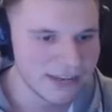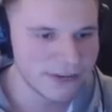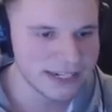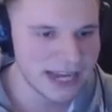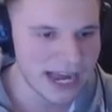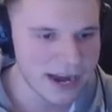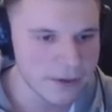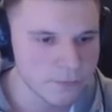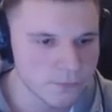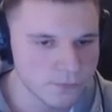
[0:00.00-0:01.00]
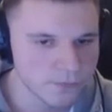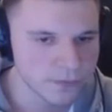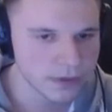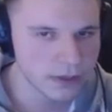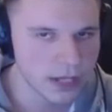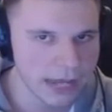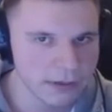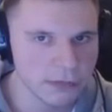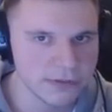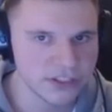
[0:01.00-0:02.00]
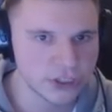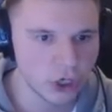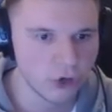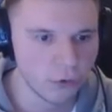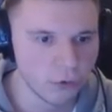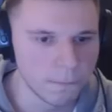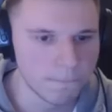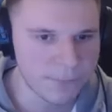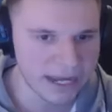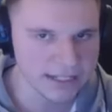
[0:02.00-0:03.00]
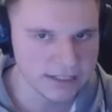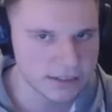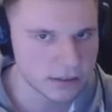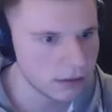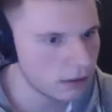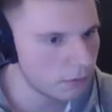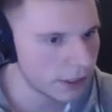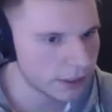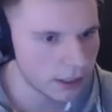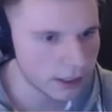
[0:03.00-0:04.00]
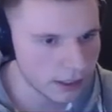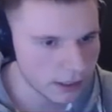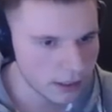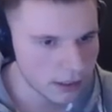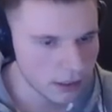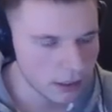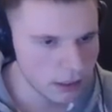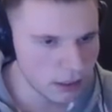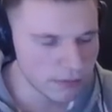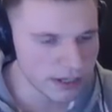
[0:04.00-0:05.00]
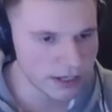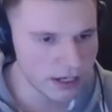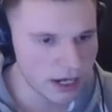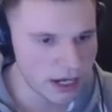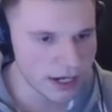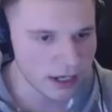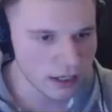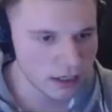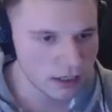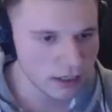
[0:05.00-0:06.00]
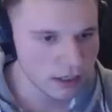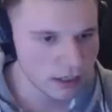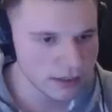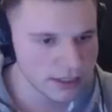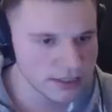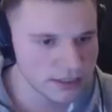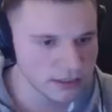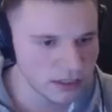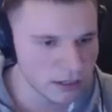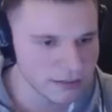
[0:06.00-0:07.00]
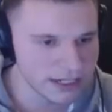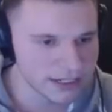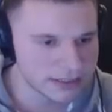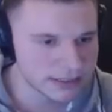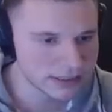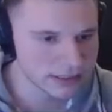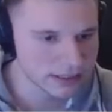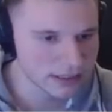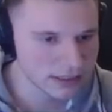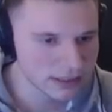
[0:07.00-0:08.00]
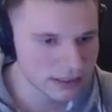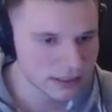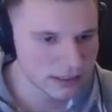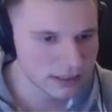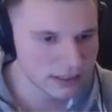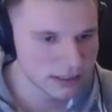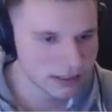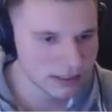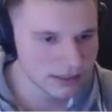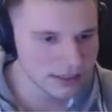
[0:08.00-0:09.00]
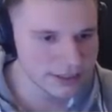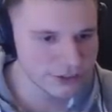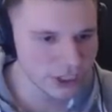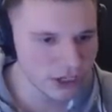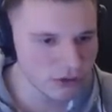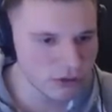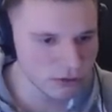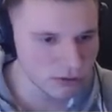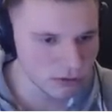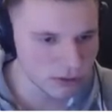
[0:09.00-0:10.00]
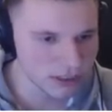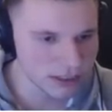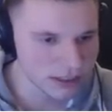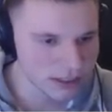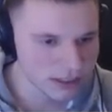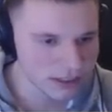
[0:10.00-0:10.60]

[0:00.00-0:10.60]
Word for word: if I die, I'm gonna be so pissed. Oh my god. Oh my god. This is glorious. This is so cool.